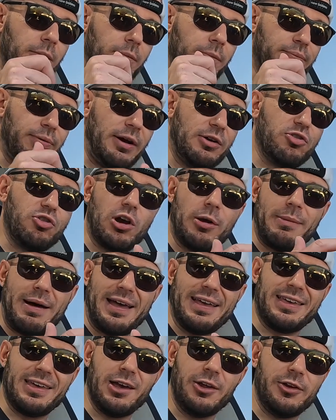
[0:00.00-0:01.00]
pressure on
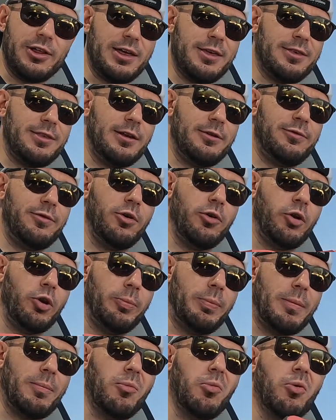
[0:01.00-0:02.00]
my Achilles, did feel a
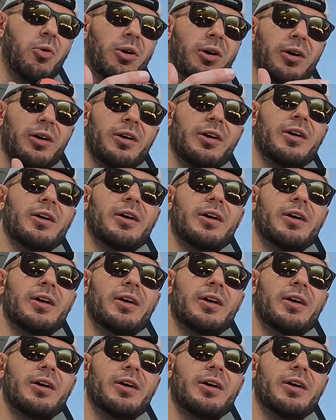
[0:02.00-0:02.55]
little bit more,